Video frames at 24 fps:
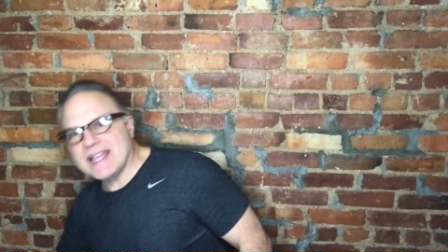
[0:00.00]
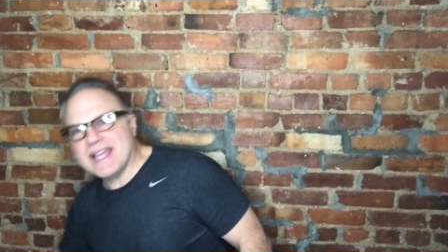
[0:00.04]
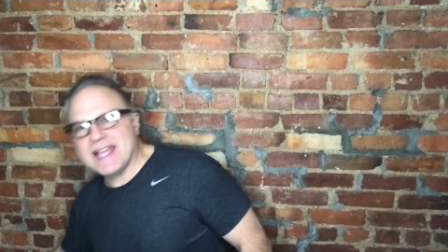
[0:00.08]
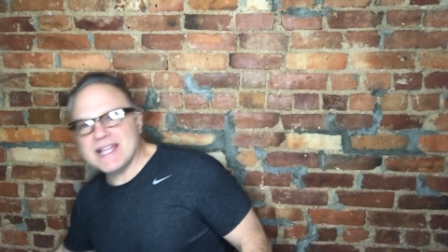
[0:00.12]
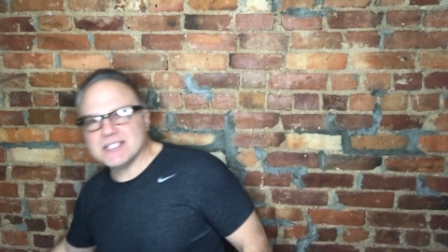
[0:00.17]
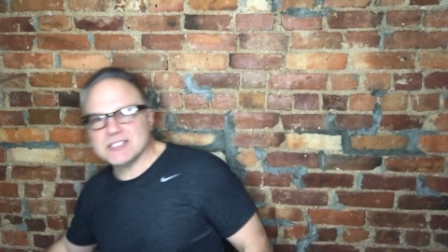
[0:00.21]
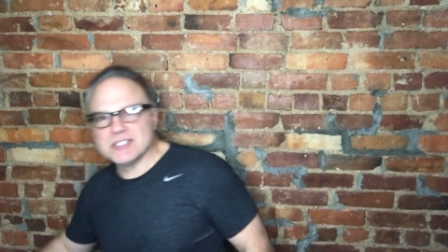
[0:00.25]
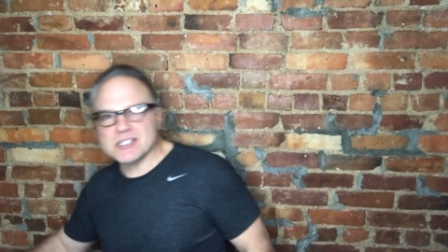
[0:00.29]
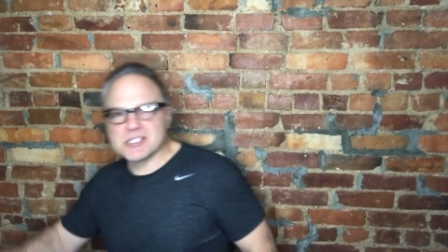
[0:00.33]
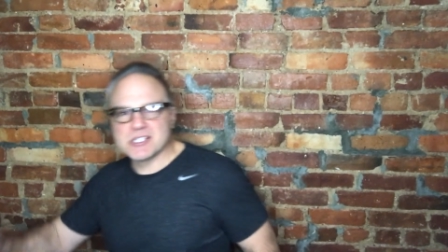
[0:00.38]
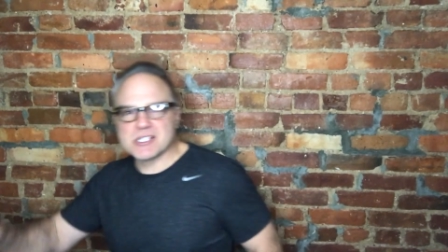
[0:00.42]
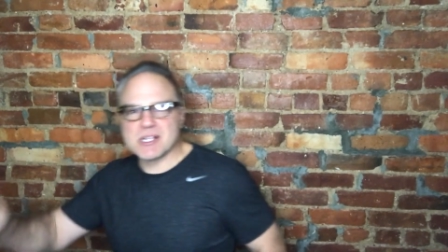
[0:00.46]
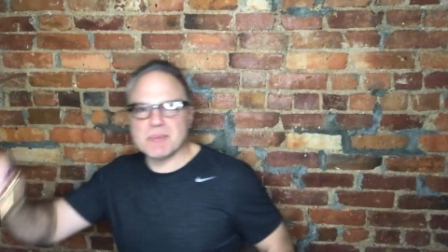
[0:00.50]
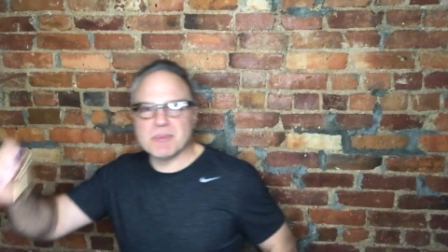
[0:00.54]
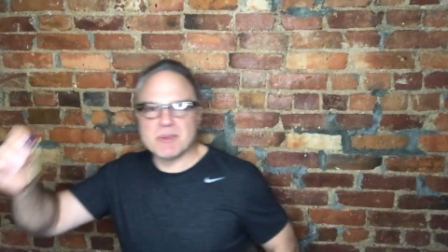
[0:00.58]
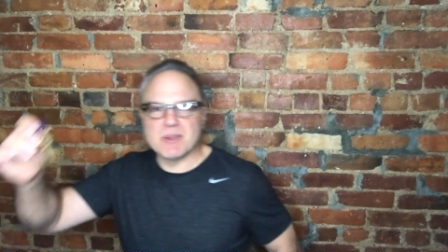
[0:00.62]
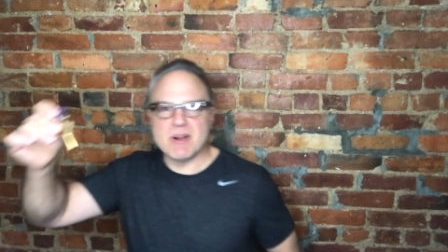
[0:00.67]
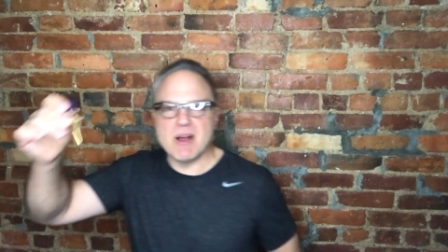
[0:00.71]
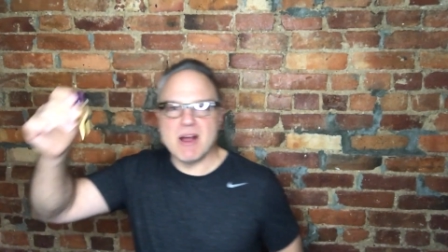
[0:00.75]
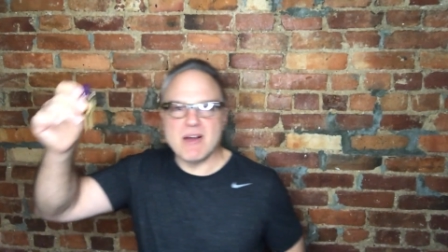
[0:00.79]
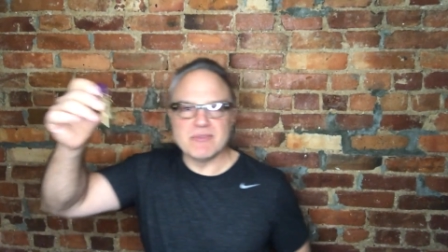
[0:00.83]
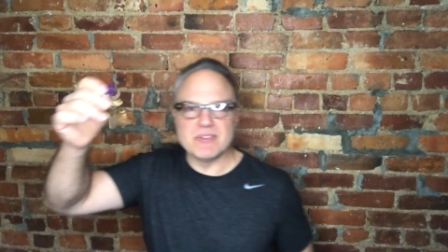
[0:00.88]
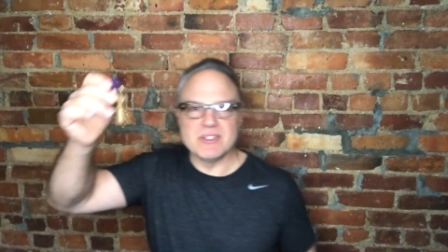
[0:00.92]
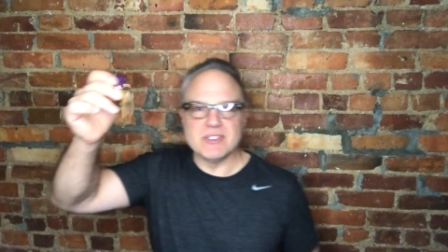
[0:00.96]
day just
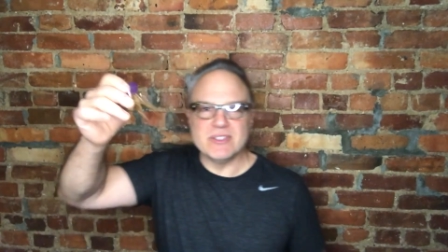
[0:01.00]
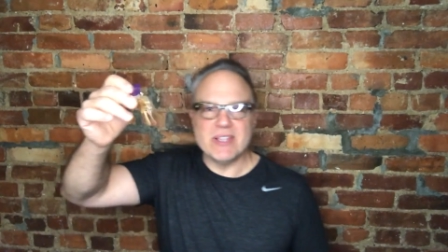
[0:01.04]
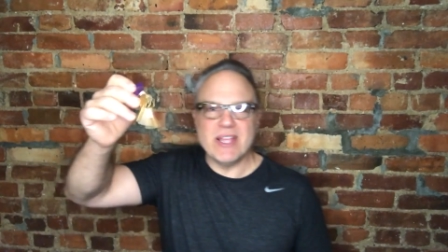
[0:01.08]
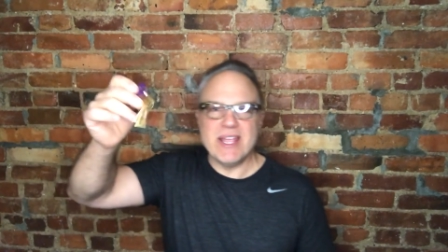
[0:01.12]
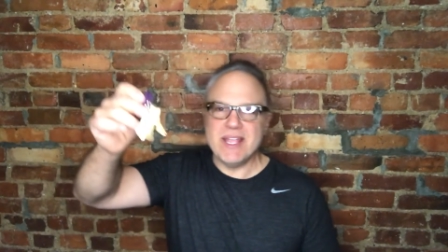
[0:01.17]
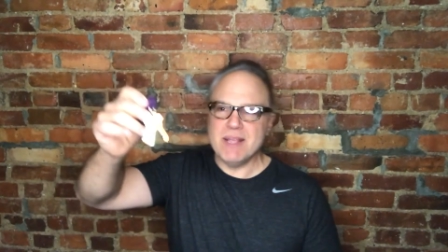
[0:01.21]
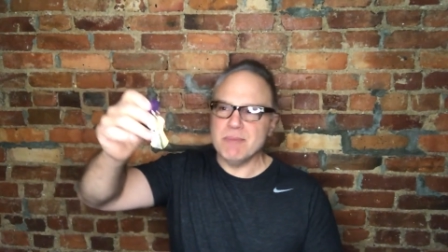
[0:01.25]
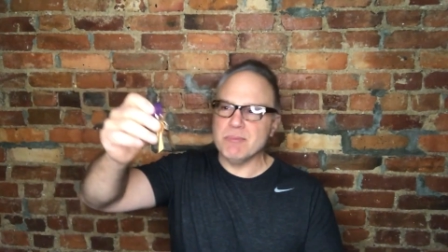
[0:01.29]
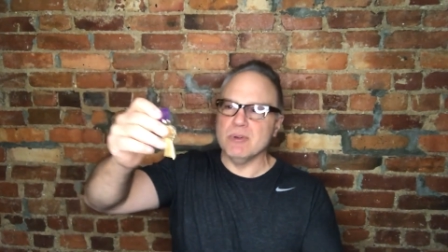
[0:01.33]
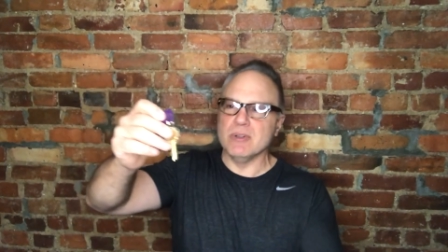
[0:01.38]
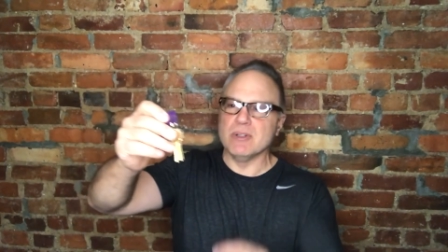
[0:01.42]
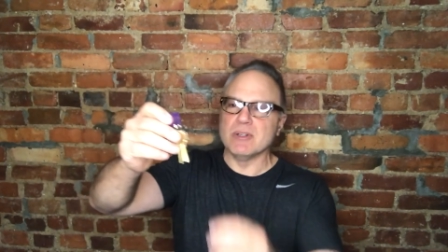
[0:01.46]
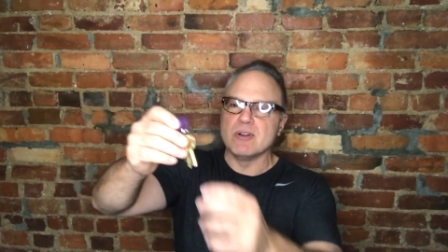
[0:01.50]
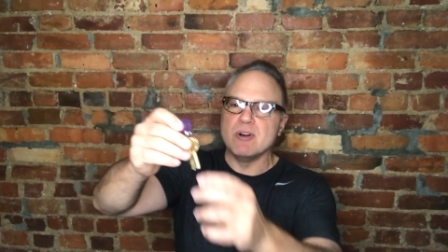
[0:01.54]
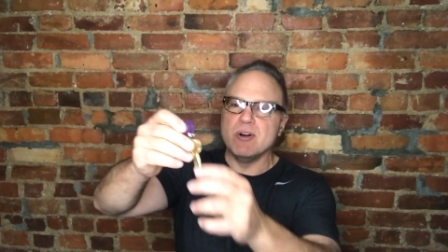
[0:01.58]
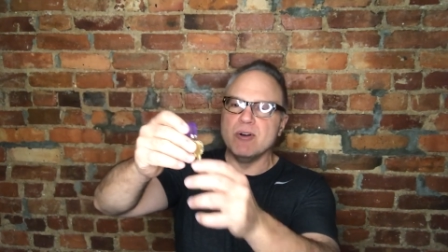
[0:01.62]
something off the table and